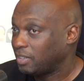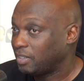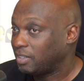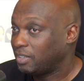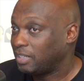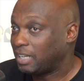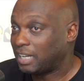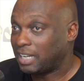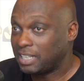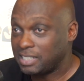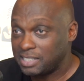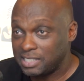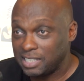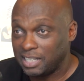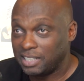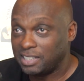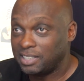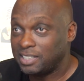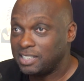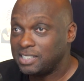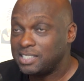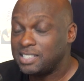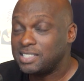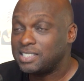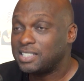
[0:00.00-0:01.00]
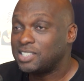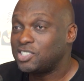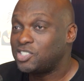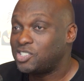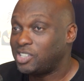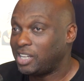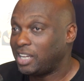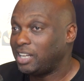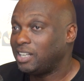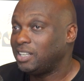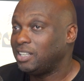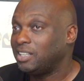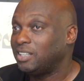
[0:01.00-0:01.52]
Like I said, this is a
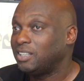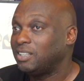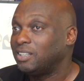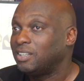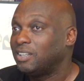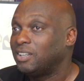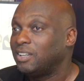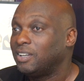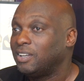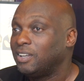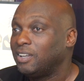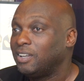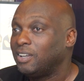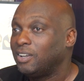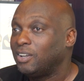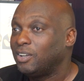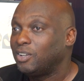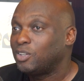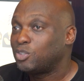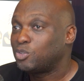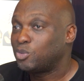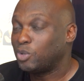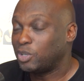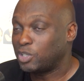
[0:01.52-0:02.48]
journey to